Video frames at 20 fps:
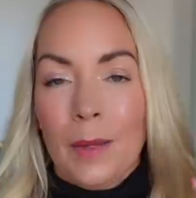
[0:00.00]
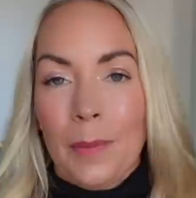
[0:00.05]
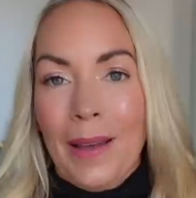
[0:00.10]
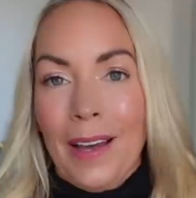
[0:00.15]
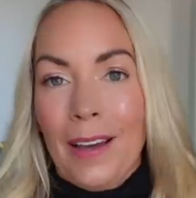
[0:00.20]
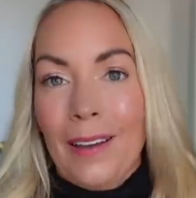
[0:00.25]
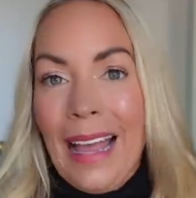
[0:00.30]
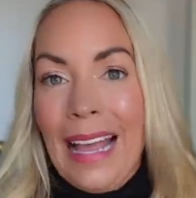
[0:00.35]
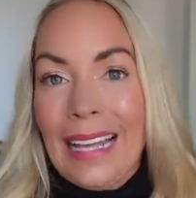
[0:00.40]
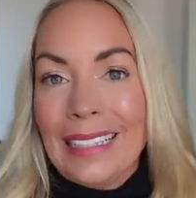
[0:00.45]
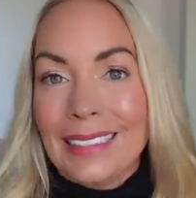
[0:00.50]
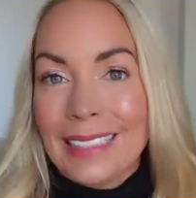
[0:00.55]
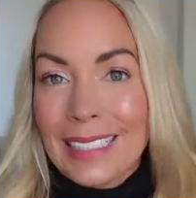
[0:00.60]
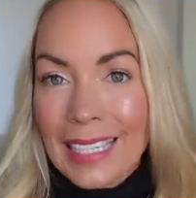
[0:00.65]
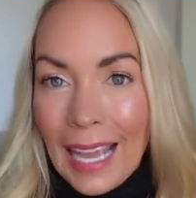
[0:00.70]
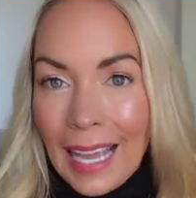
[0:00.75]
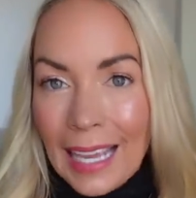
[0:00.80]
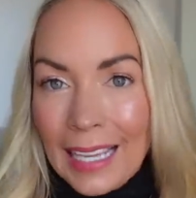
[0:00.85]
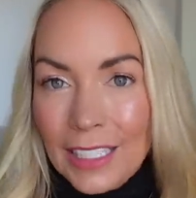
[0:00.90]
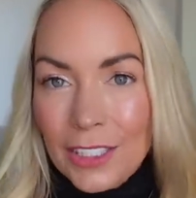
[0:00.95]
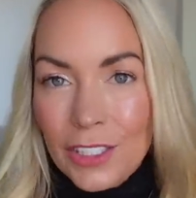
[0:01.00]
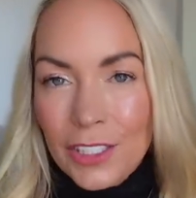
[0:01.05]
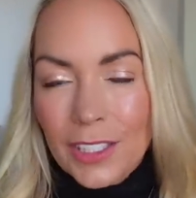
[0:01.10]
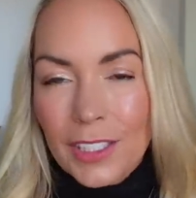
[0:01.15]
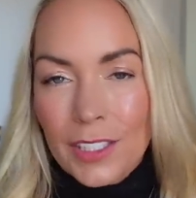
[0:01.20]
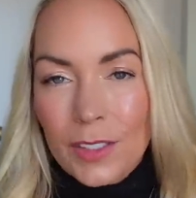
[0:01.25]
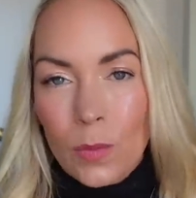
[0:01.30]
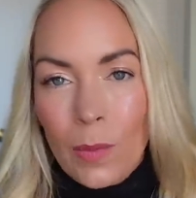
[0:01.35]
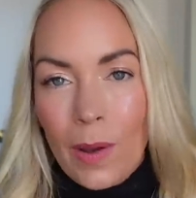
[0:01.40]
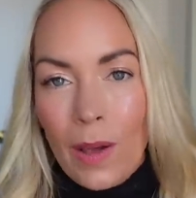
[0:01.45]
about anti-aging
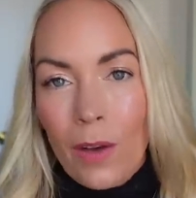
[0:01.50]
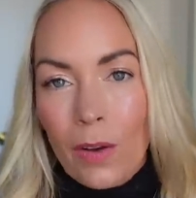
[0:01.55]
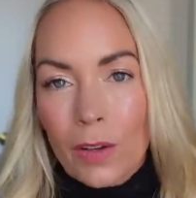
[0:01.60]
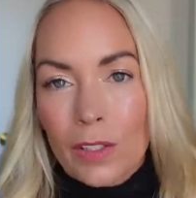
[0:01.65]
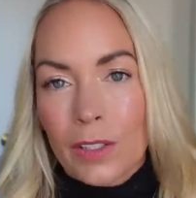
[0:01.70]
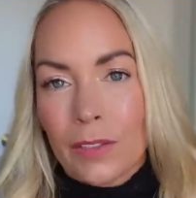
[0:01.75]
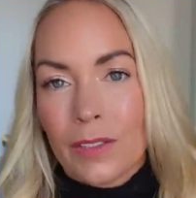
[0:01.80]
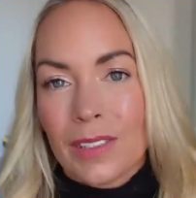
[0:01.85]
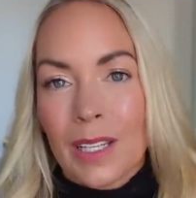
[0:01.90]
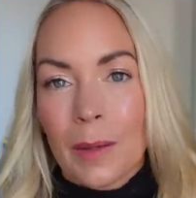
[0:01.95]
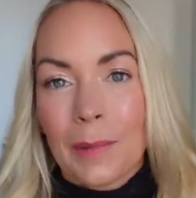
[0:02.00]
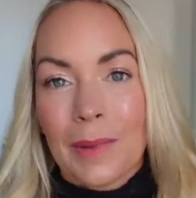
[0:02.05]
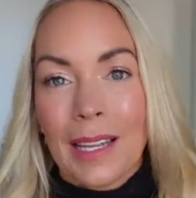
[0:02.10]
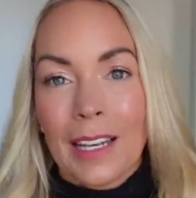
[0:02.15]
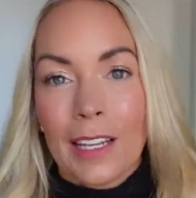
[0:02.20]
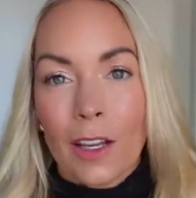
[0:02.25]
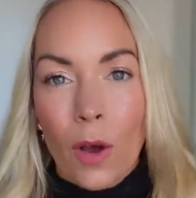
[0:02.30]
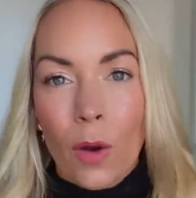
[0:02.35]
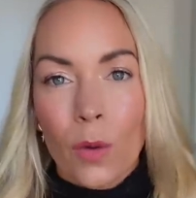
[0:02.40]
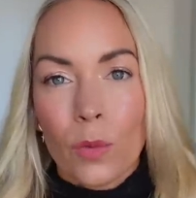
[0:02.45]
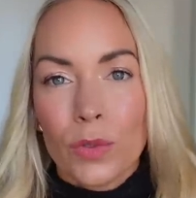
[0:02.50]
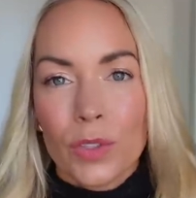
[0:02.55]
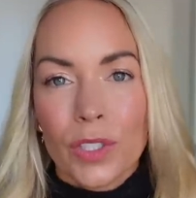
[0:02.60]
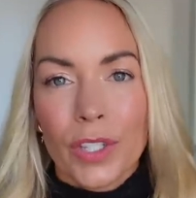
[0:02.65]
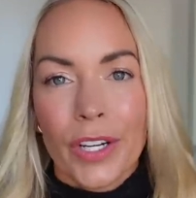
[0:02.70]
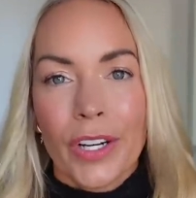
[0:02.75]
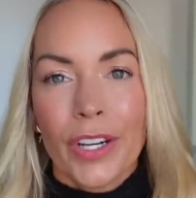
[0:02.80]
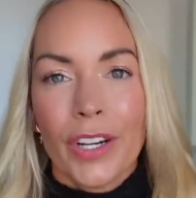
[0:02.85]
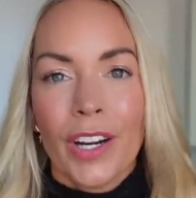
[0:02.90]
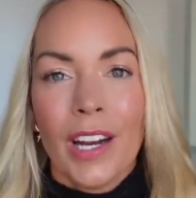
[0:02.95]
as well, because obviously I'm getting
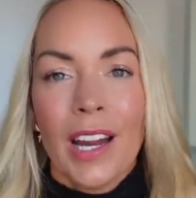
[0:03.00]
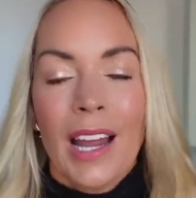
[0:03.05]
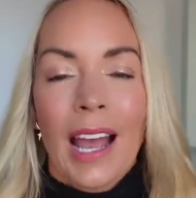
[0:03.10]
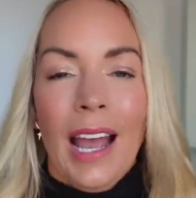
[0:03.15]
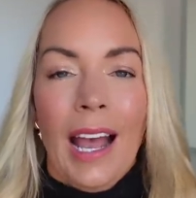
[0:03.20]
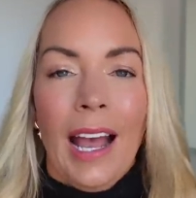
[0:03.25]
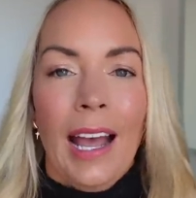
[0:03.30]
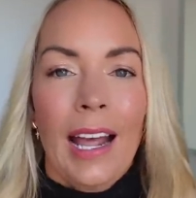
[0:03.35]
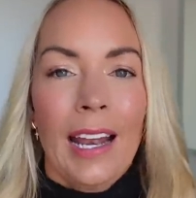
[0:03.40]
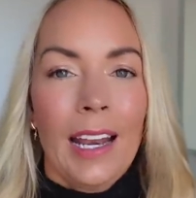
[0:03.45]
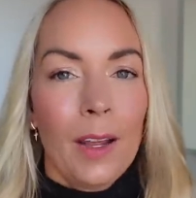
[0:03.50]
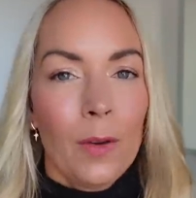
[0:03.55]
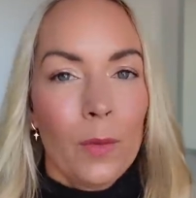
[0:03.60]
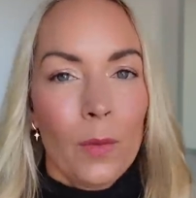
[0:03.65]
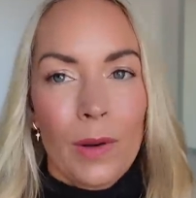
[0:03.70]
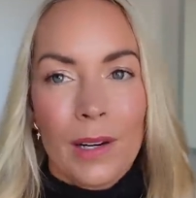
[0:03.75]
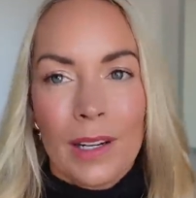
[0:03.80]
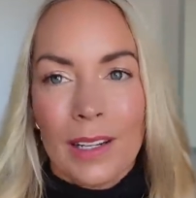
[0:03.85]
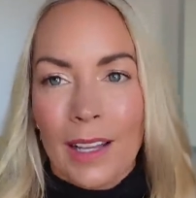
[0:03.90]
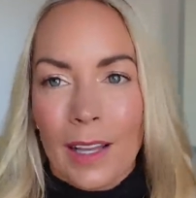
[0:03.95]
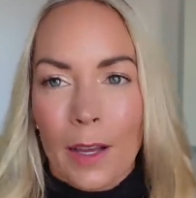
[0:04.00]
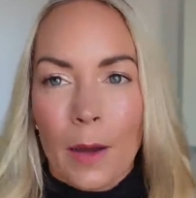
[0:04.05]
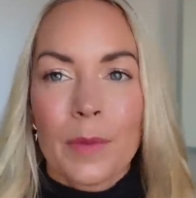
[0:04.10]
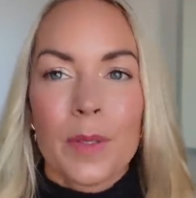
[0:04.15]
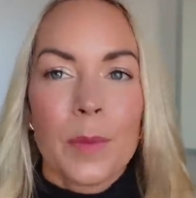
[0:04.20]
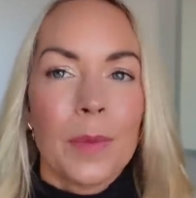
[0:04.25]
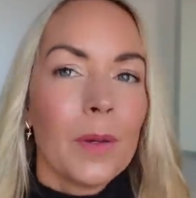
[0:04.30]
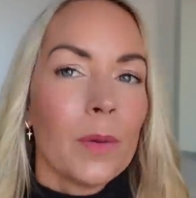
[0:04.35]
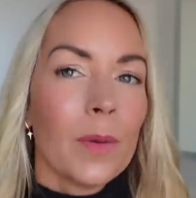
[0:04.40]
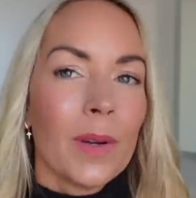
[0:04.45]
older and I wanted, like, I
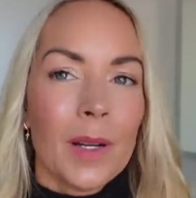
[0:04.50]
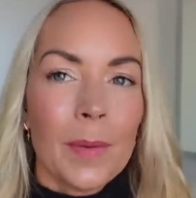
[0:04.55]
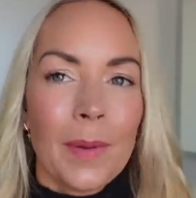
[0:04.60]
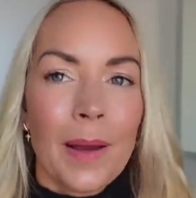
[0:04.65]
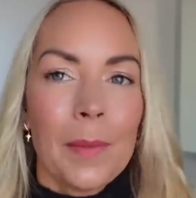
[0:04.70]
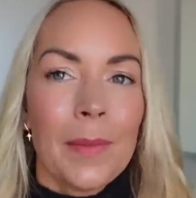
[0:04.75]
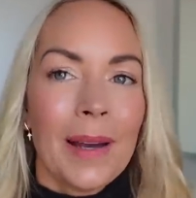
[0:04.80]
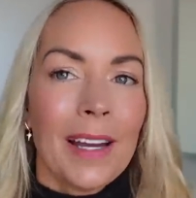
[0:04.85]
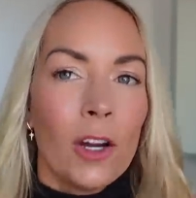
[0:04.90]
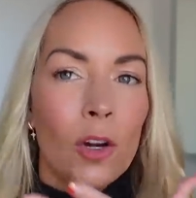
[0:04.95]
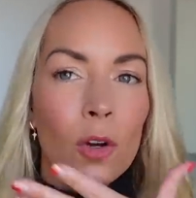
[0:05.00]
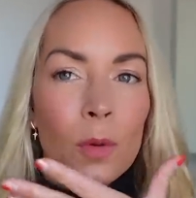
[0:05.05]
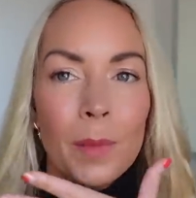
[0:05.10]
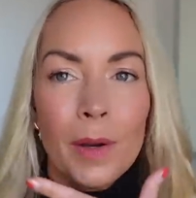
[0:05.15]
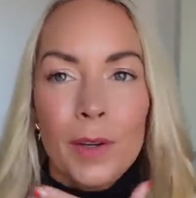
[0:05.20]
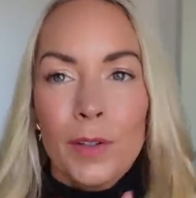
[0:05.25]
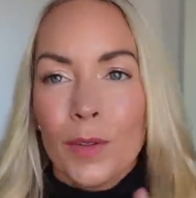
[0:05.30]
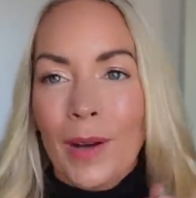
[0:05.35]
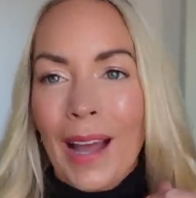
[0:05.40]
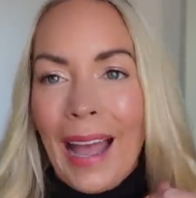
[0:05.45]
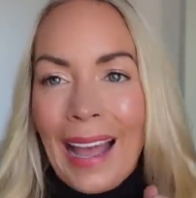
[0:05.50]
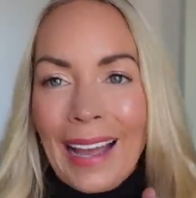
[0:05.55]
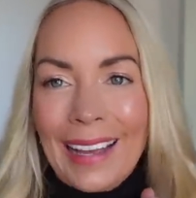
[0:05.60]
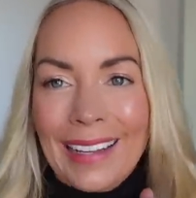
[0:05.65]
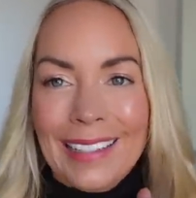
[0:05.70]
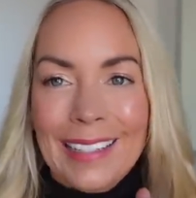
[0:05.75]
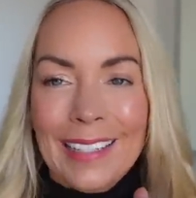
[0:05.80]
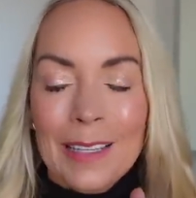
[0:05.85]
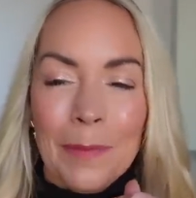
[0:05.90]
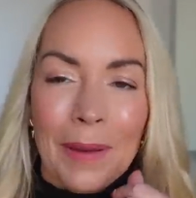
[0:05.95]
was a bit worried about my hormonal
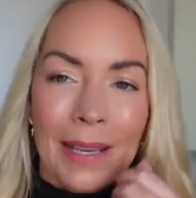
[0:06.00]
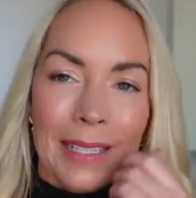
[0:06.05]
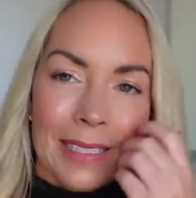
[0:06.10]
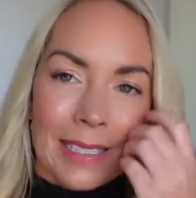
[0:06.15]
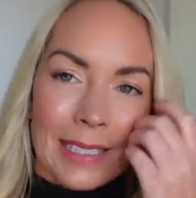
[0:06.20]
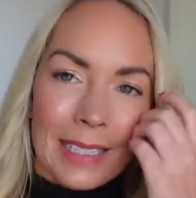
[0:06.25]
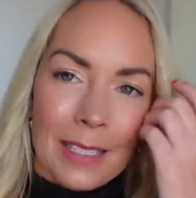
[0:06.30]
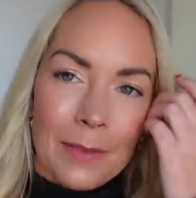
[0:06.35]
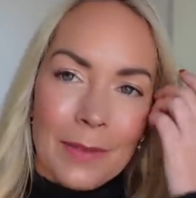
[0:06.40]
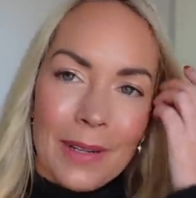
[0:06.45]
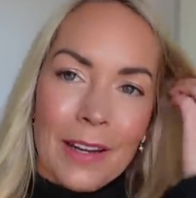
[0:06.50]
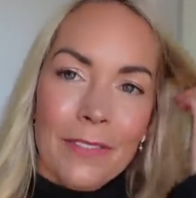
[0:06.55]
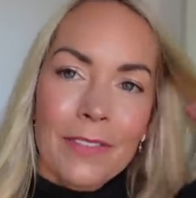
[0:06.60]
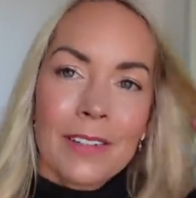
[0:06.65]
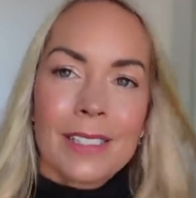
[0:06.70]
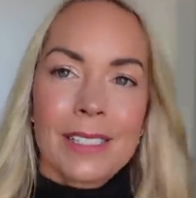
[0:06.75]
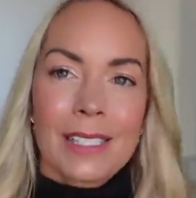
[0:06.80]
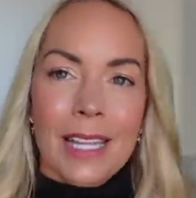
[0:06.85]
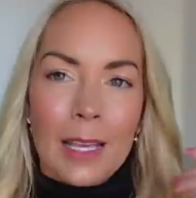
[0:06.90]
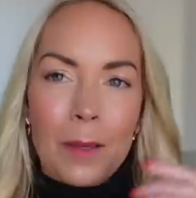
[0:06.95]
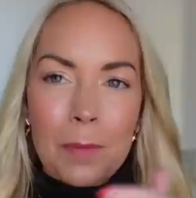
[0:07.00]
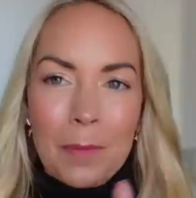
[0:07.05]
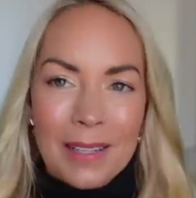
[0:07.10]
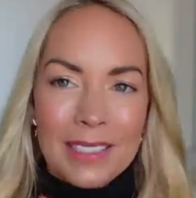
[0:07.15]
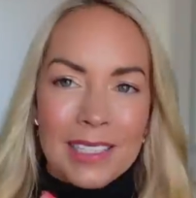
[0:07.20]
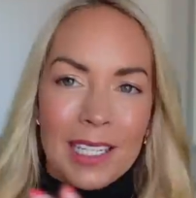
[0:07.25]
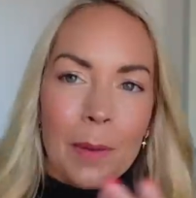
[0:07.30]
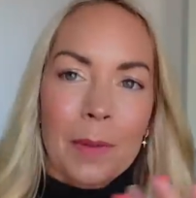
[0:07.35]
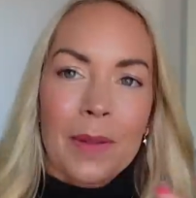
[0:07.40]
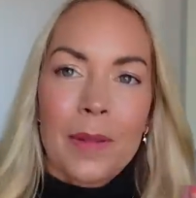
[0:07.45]
acne. Basically, whenever it's like my
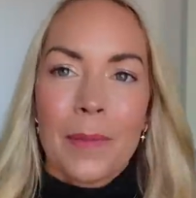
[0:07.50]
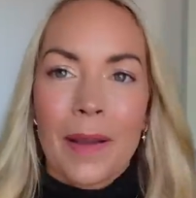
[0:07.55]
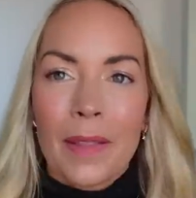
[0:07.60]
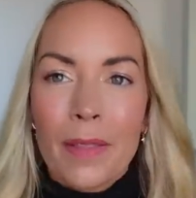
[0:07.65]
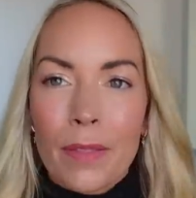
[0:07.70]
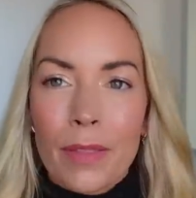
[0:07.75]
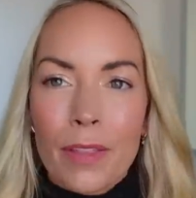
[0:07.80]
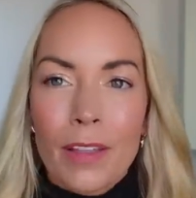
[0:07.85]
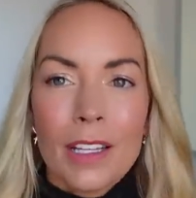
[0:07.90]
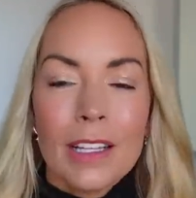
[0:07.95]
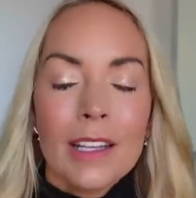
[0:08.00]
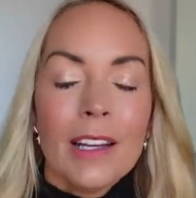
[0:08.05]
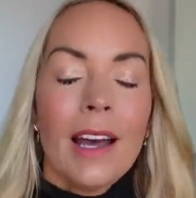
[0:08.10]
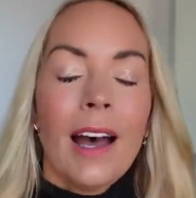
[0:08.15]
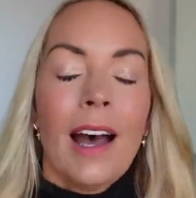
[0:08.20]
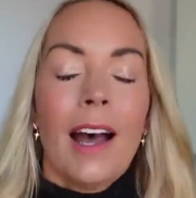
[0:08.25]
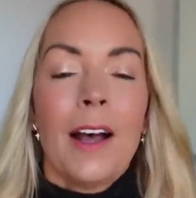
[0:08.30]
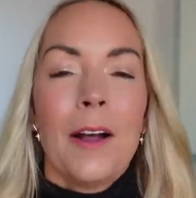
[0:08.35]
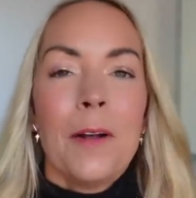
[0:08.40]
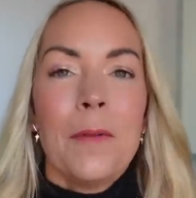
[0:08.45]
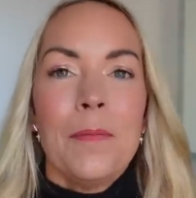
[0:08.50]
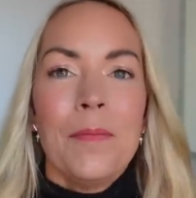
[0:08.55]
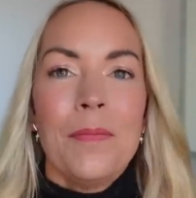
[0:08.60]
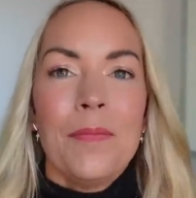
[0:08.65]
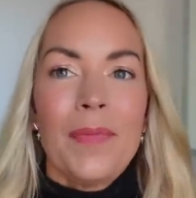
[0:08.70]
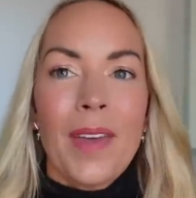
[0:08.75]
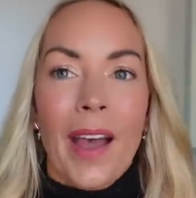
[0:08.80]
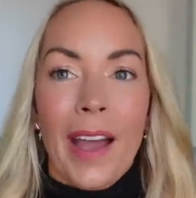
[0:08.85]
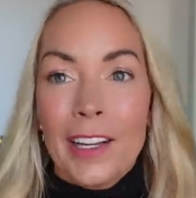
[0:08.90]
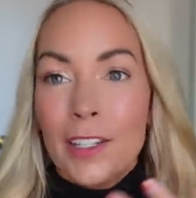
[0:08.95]
time of the month,
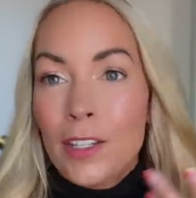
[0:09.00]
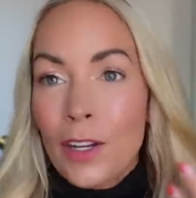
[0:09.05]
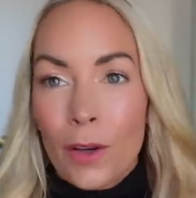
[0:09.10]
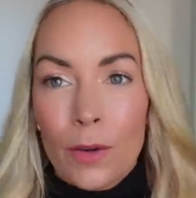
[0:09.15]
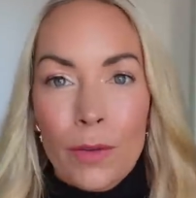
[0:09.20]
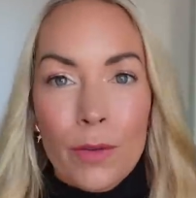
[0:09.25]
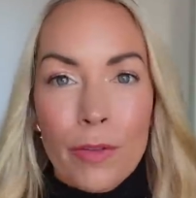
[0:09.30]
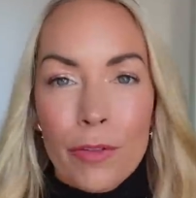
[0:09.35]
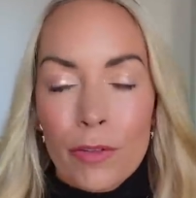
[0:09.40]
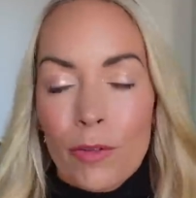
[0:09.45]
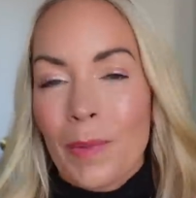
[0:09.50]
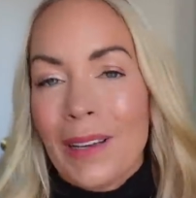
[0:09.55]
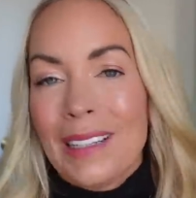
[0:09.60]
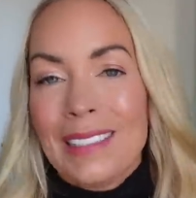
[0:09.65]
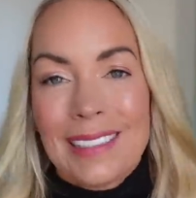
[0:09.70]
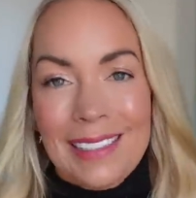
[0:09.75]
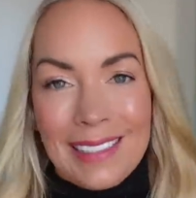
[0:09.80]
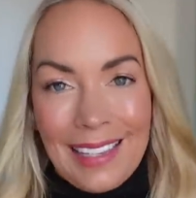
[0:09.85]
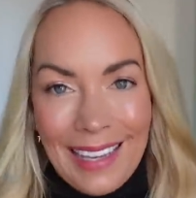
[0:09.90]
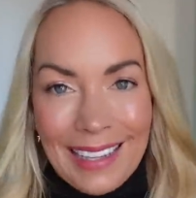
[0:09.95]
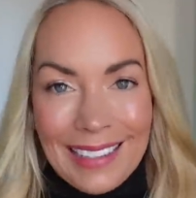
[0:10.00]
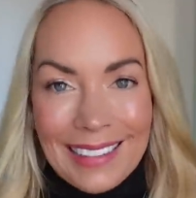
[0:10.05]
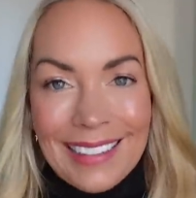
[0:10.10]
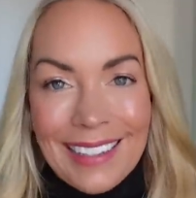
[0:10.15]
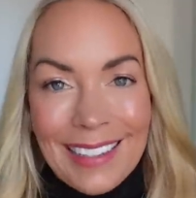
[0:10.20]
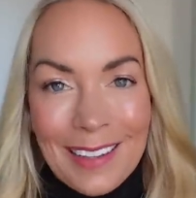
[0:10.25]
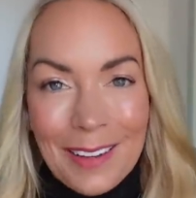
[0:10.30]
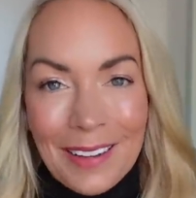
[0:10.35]
I know through my skin.